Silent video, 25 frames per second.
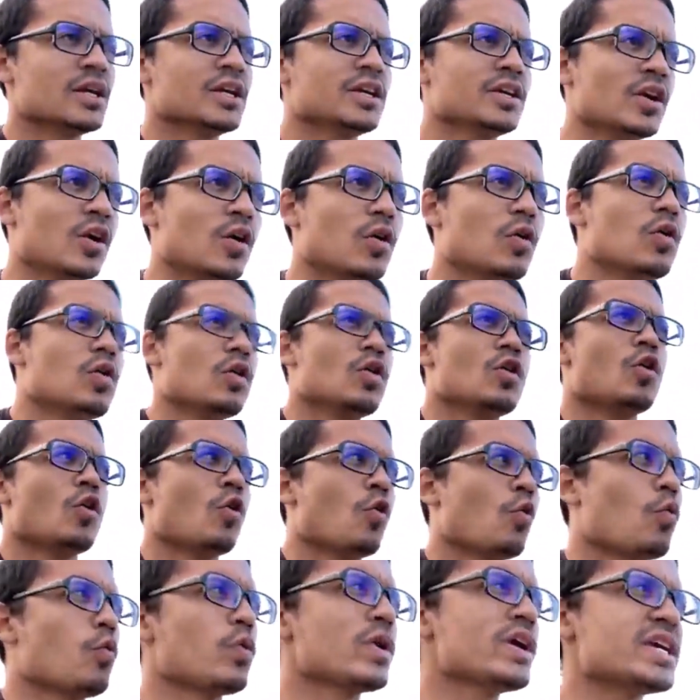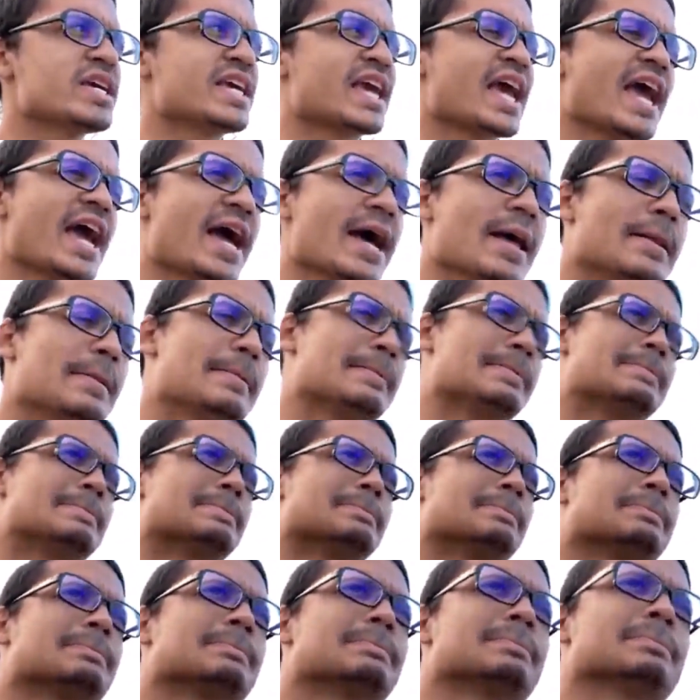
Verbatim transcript: You know, we can't...